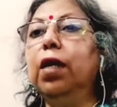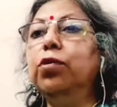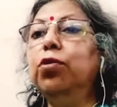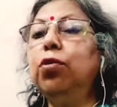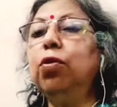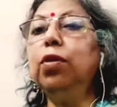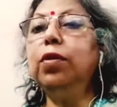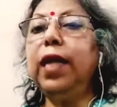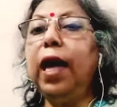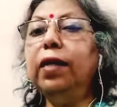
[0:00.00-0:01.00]

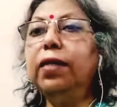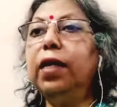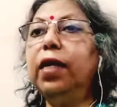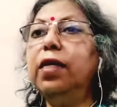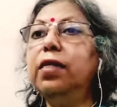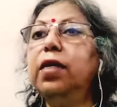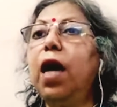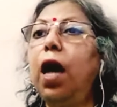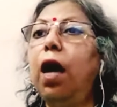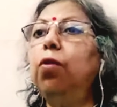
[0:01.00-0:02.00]
So that
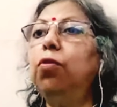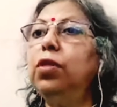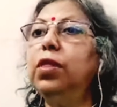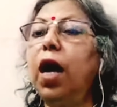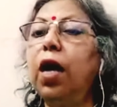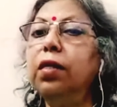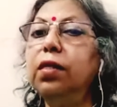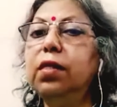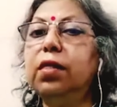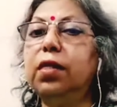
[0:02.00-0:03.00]
is how
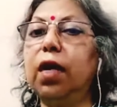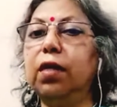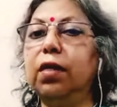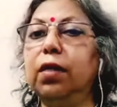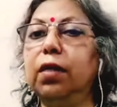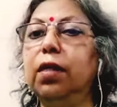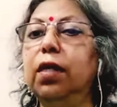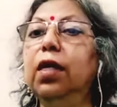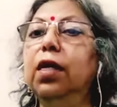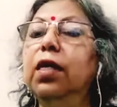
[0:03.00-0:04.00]
dance started.
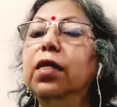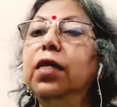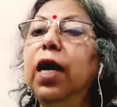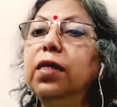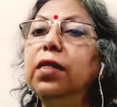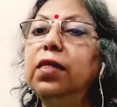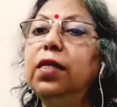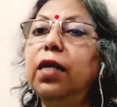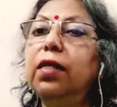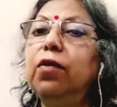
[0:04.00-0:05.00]
Dance
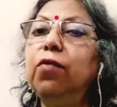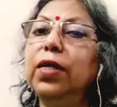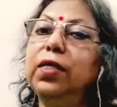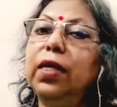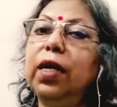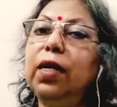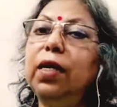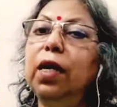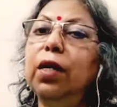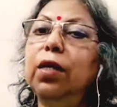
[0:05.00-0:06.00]
started once
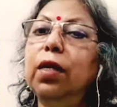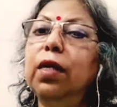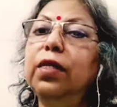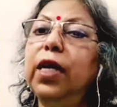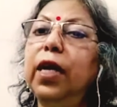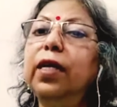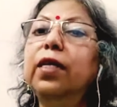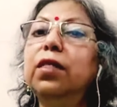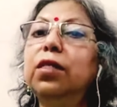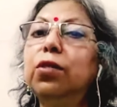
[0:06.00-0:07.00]
again
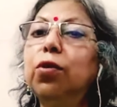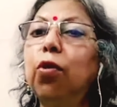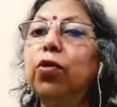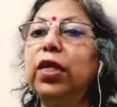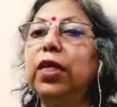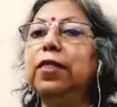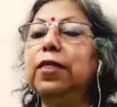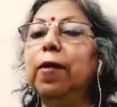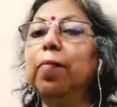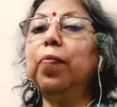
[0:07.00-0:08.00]
telling
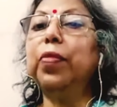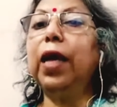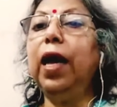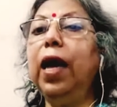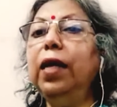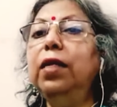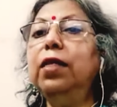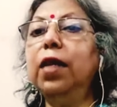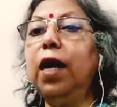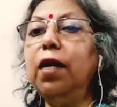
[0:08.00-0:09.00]
stories,
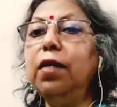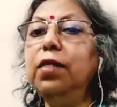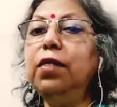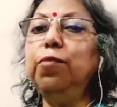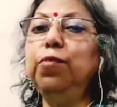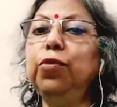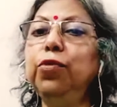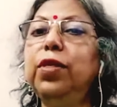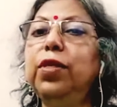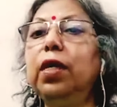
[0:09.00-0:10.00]
and dance,
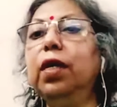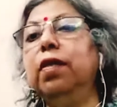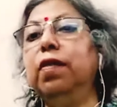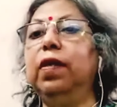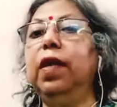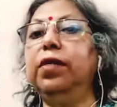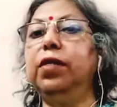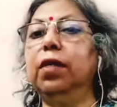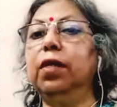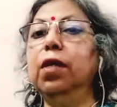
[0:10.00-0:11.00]
music,
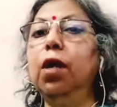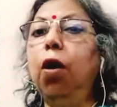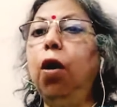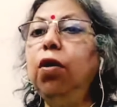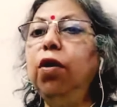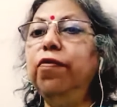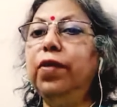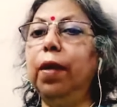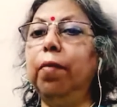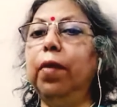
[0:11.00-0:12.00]
theater, all
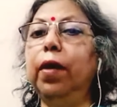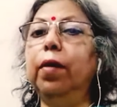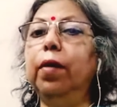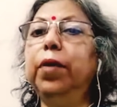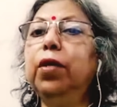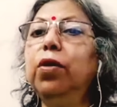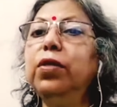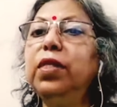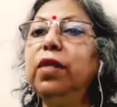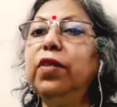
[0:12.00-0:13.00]
of them,
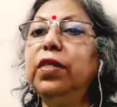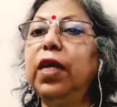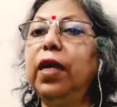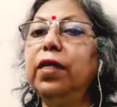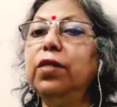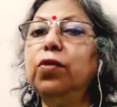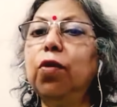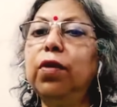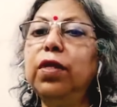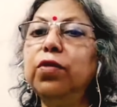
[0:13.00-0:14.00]
because they were telling
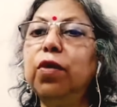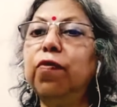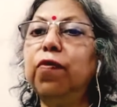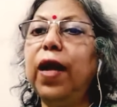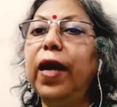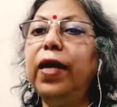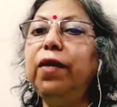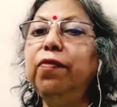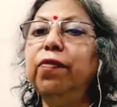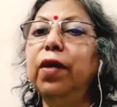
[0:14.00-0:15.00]
stories of
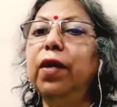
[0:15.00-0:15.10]
life